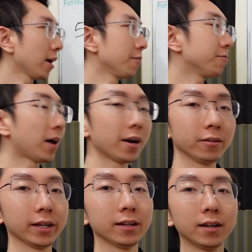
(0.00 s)
And
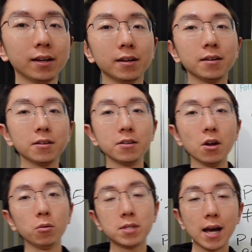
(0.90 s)
finally,
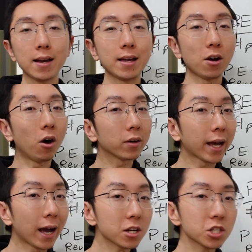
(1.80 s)
no debt and all
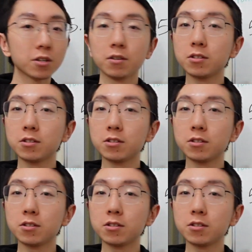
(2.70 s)
cash.